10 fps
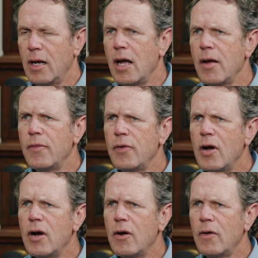
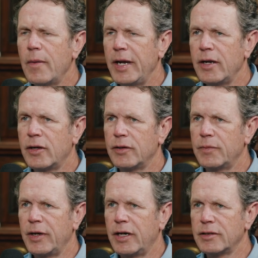No, I mean
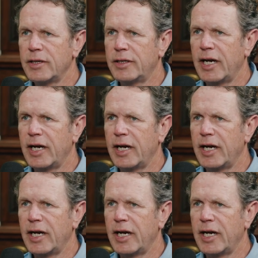because the